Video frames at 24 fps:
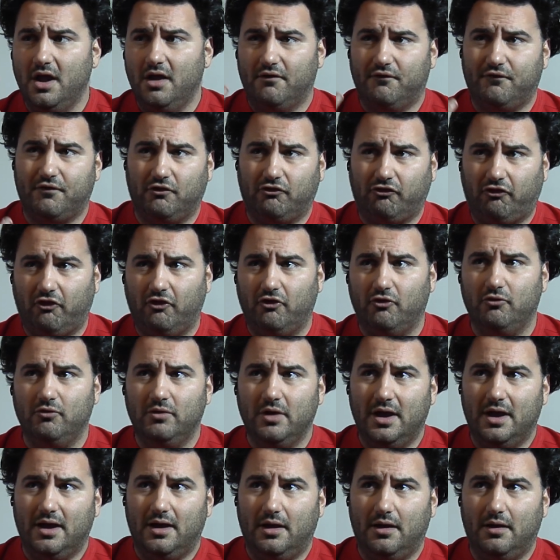For two,
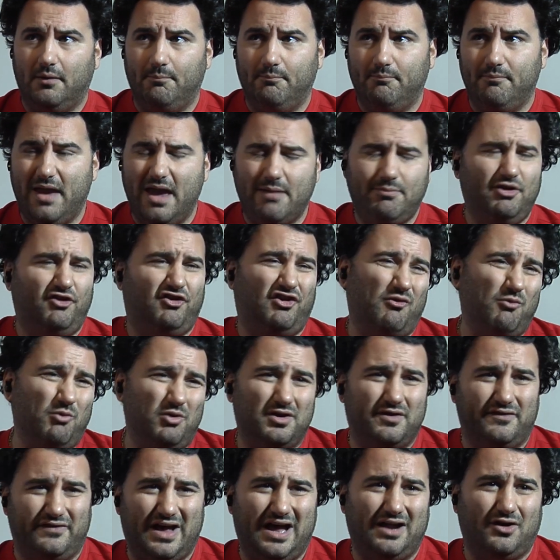maybe she
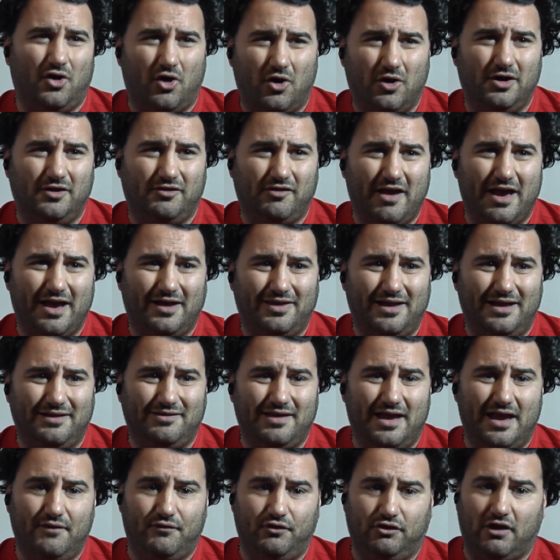wouldn't have had a heart attack that
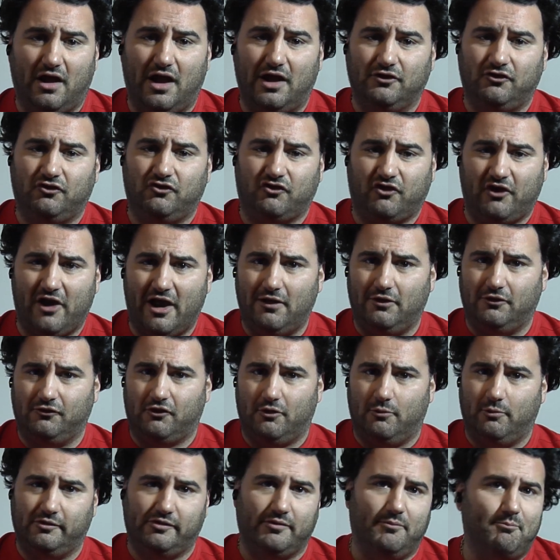day if a Dodge Challenger
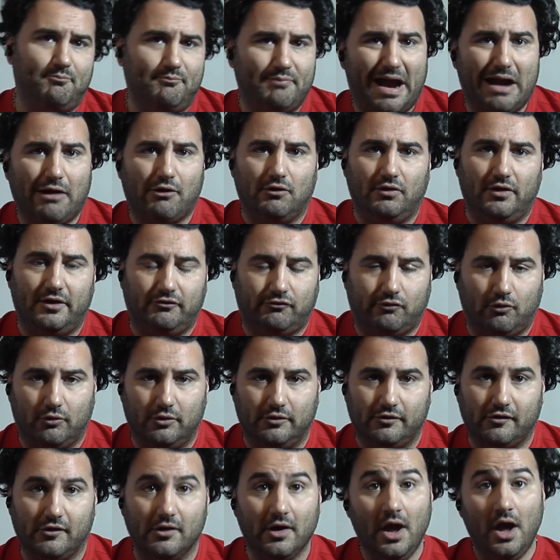wasn't barreling
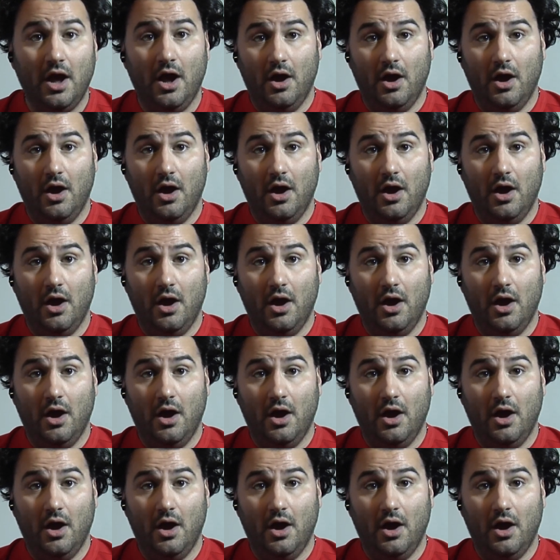towards her.